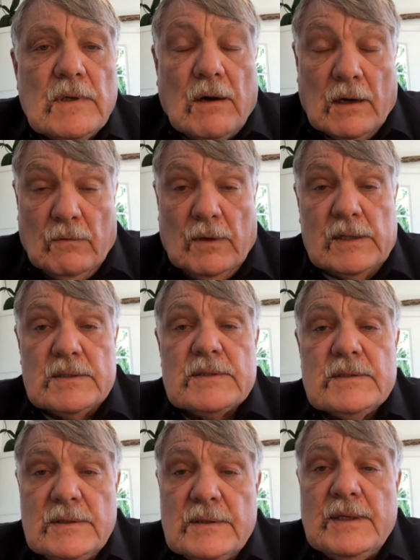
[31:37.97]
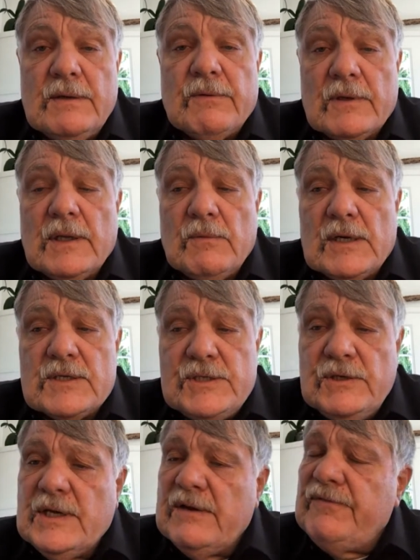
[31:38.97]
Oh, it was. It really
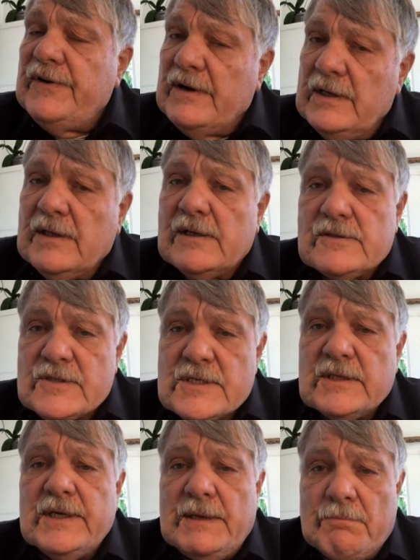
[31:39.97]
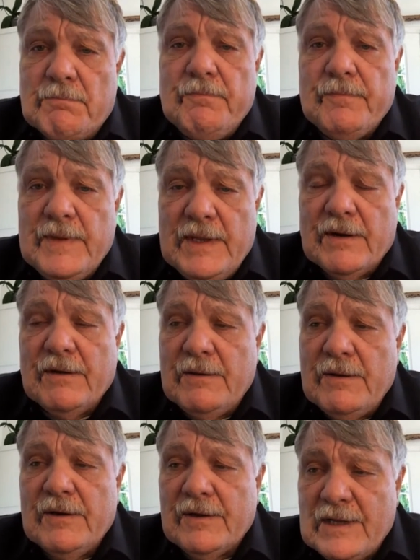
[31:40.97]
was. You get very little sleep.
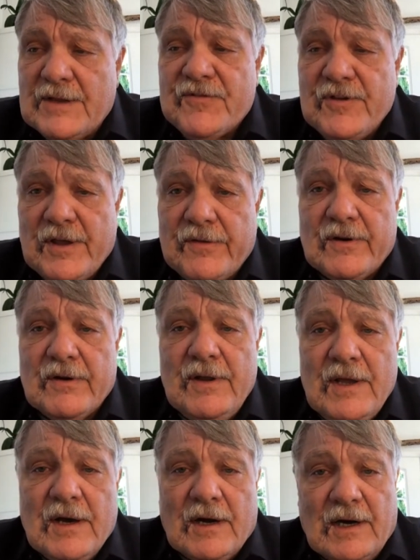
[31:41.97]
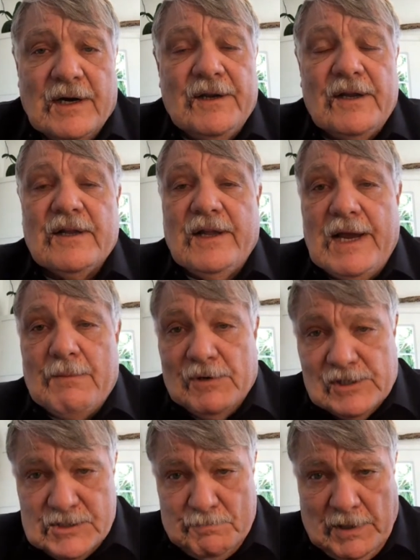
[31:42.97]
That's the other
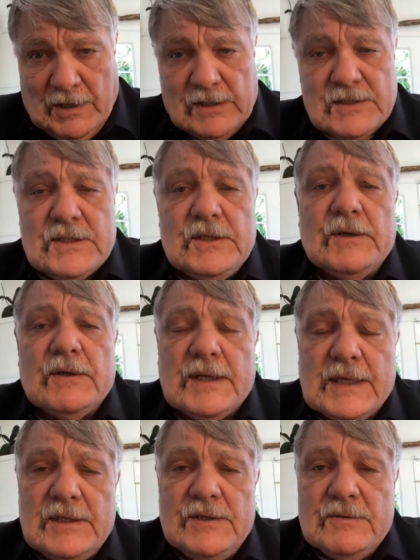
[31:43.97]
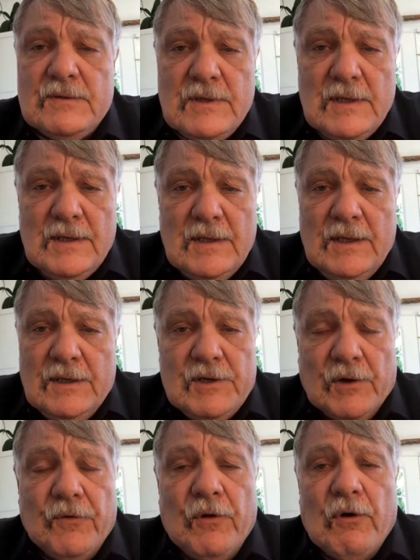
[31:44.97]
unglamorous parts, that you
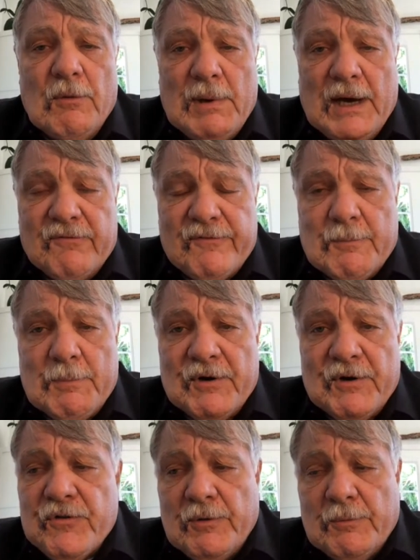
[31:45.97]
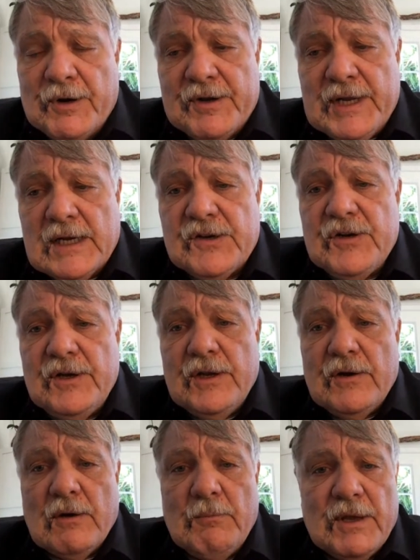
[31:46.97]
don't know about for personal
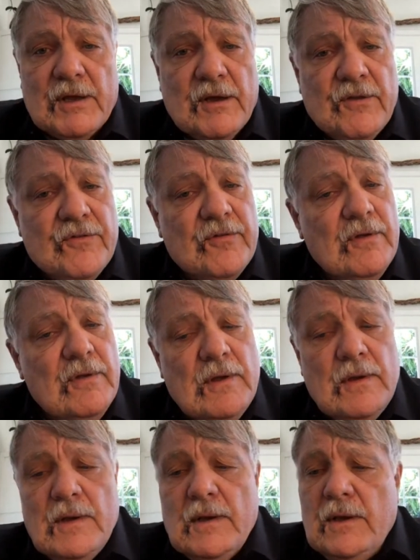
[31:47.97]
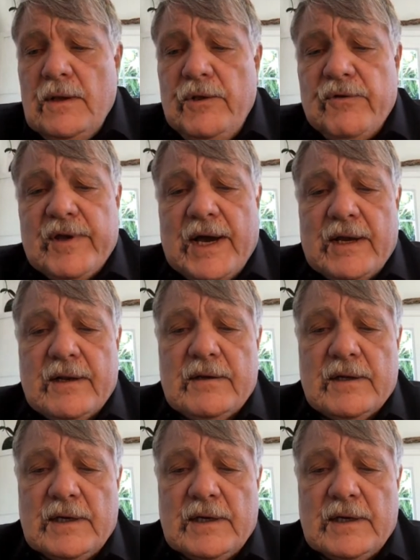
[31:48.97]
protection, because you got